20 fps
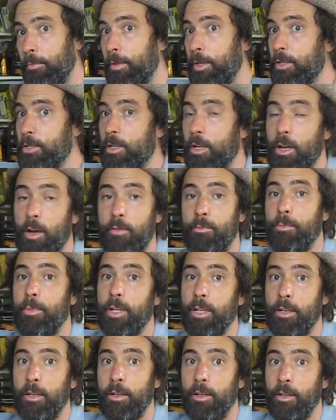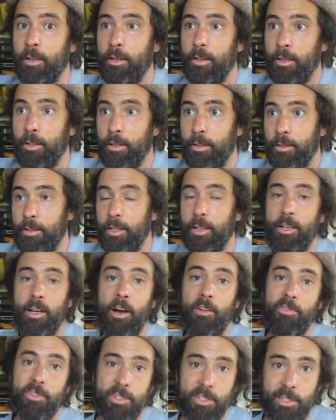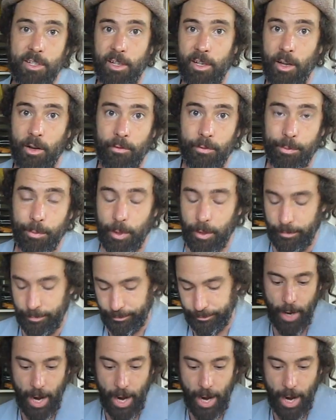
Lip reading: there's a government that governs the government.